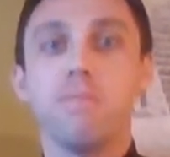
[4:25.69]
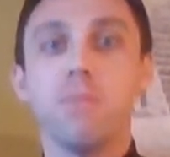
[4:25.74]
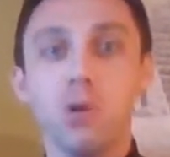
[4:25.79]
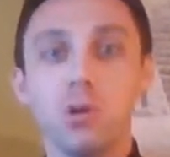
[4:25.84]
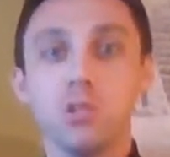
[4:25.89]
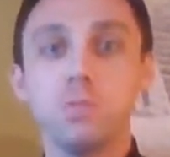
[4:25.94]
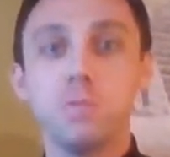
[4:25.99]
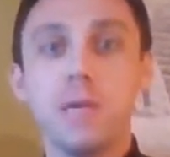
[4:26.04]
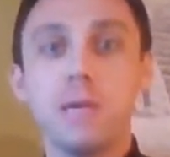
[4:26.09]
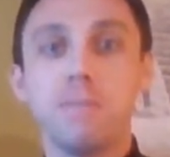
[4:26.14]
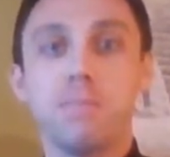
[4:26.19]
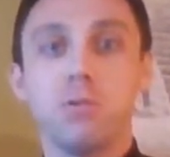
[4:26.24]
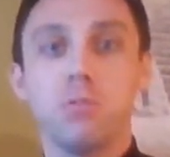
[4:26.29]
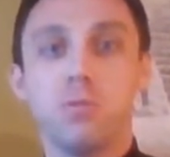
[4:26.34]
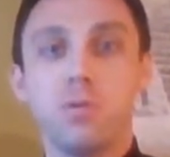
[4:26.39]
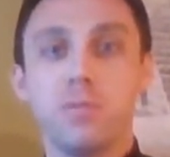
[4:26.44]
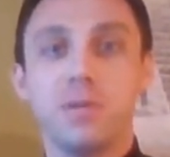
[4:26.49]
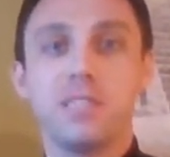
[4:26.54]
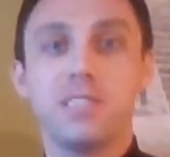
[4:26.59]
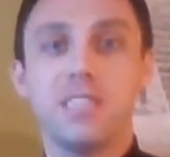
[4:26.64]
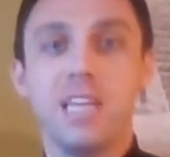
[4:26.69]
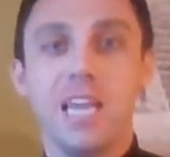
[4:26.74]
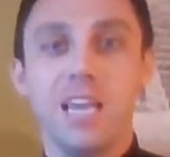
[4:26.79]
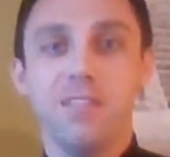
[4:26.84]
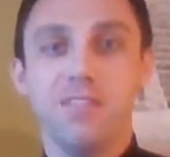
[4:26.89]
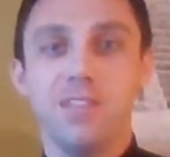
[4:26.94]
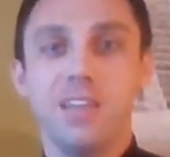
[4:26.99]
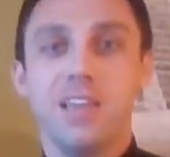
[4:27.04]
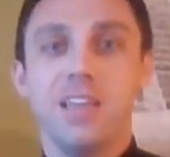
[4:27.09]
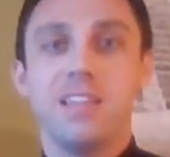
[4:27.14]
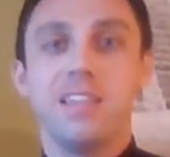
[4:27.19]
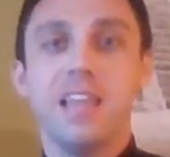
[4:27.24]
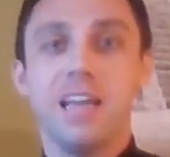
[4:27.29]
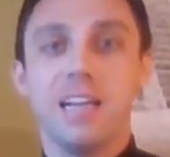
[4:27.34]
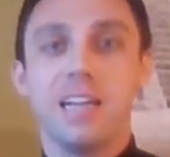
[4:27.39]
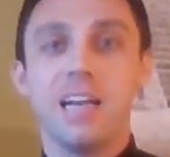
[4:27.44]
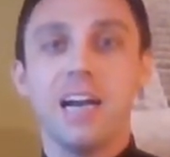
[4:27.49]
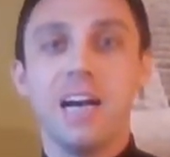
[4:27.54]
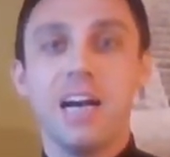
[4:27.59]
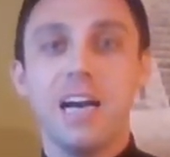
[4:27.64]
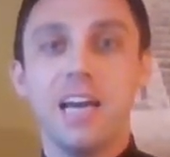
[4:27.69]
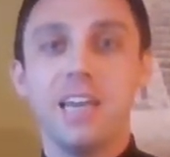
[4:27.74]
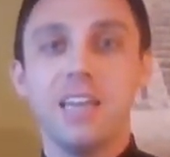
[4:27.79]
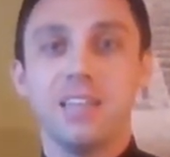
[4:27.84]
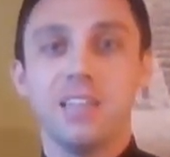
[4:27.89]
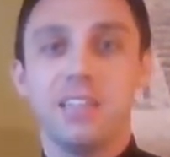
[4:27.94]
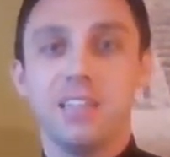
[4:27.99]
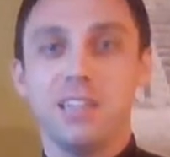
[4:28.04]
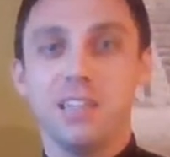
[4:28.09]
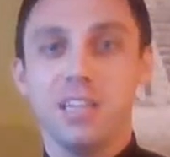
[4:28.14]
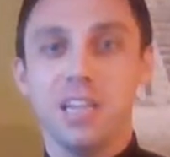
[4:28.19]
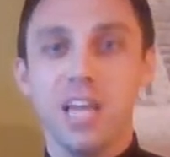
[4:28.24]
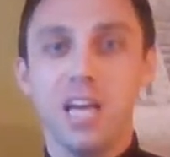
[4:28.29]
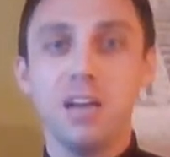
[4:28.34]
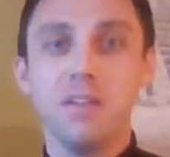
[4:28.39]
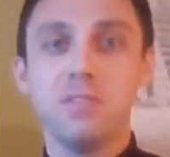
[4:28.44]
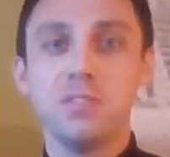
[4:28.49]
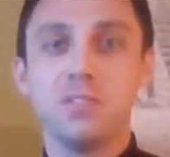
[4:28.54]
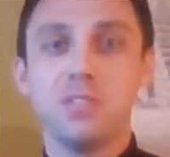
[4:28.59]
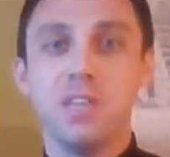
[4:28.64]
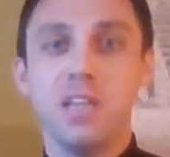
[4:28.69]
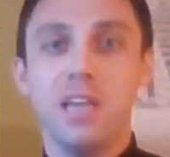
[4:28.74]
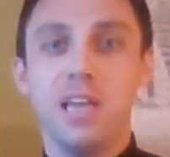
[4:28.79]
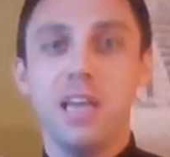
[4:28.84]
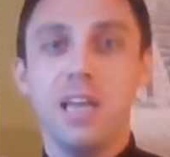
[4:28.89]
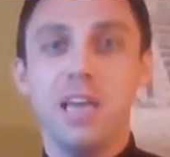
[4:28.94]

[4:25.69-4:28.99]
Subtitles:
most people will be saved, that God loves